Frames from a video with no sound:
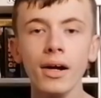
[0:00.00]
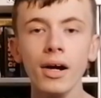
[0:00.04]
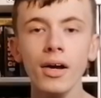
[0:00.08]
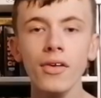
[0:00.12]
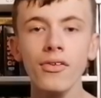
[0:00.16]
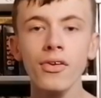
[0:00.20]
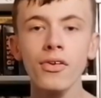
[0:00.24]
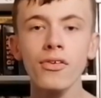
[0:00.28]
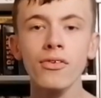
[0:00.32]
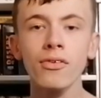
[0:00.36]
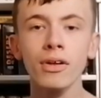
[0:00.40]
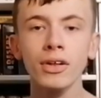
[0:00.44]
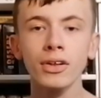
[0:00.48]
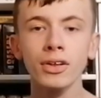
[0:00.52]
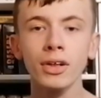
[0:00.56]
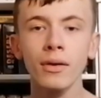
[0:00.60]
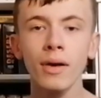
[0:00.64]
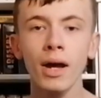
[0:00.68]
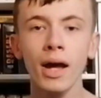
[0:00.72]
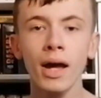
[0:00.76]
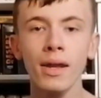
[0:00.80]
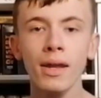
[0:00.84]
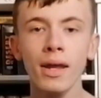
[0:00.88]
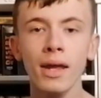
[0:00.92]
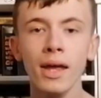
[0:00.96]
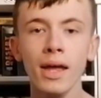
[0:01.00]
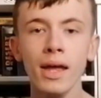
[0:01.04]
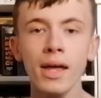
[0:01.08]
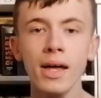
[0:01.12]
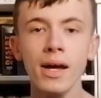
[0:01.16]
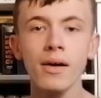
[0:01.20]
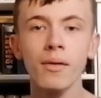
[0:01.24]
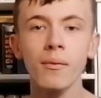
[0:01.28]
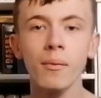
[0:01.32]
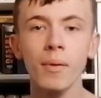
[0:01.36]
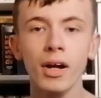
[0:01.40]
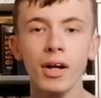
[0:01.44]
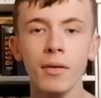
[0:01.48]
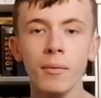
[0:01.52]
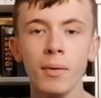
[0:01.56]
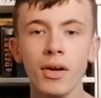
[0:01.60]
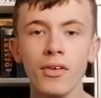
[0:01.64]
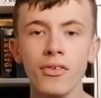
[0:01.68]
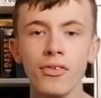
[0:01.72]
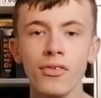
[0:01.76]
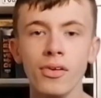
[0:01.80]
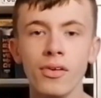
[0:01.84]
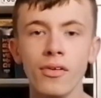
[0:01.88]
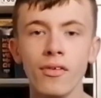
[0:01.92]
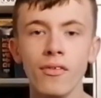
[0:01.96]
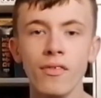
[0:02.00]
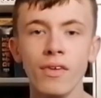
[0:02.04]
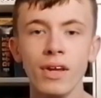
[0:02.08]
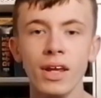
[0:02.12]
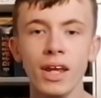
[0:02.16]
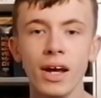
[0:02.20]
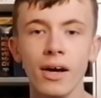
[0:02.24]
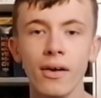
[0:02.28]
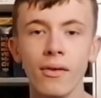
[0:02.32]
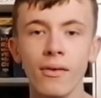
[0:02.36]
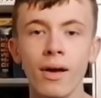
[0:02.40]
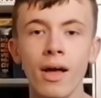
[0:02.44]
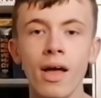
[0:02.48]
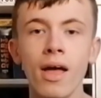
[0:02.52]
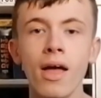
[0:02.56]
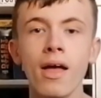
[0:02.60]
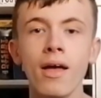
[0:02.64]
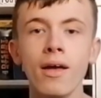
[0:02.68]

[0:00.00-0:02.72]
guys, it's Retrohead here, a World Cracks No video.